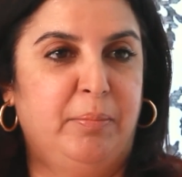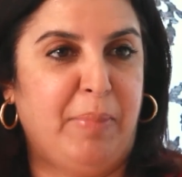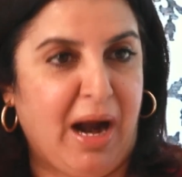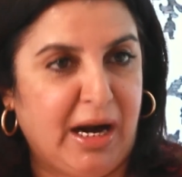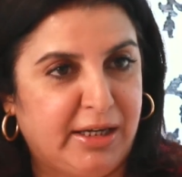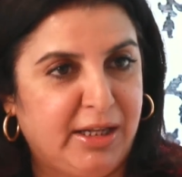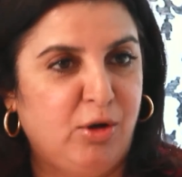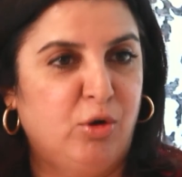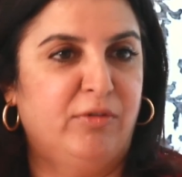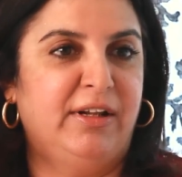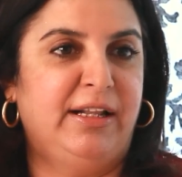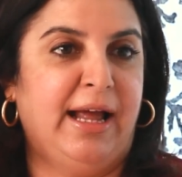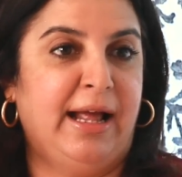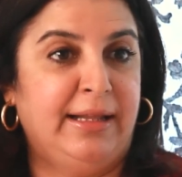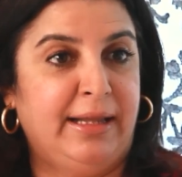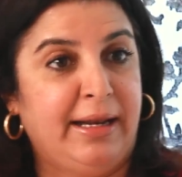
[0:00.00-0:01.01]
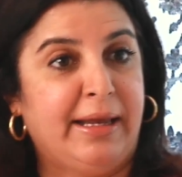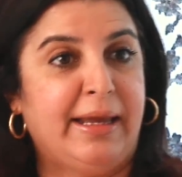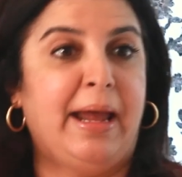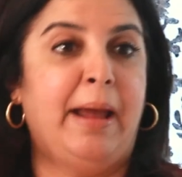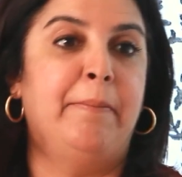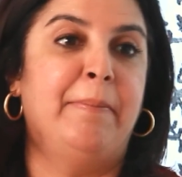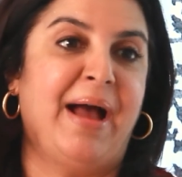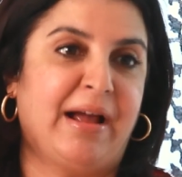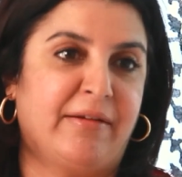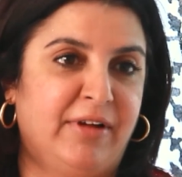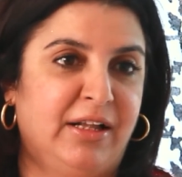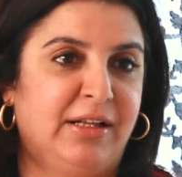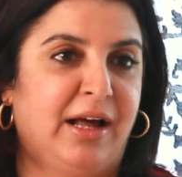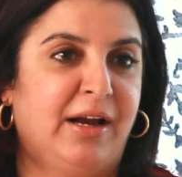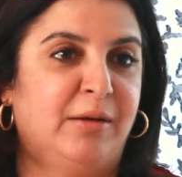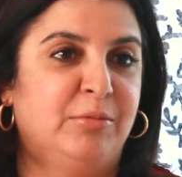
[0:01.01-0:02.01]
party over there, and then he came back
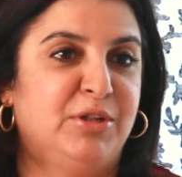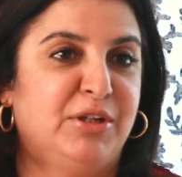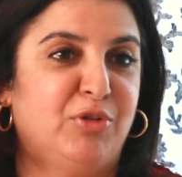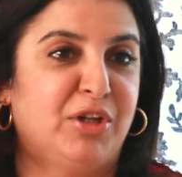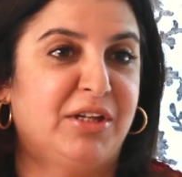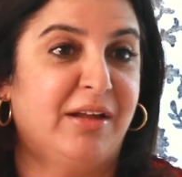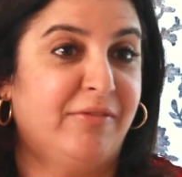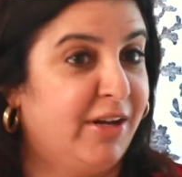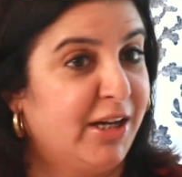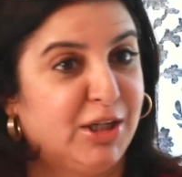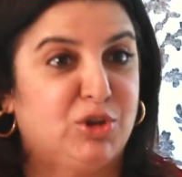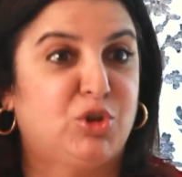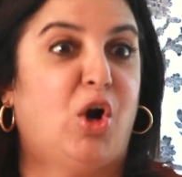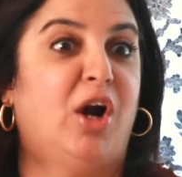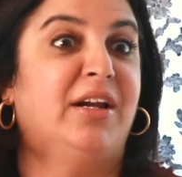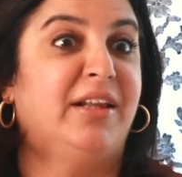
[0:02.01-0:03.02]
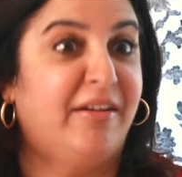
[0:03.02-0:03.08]
when Dharamji was giving his shot.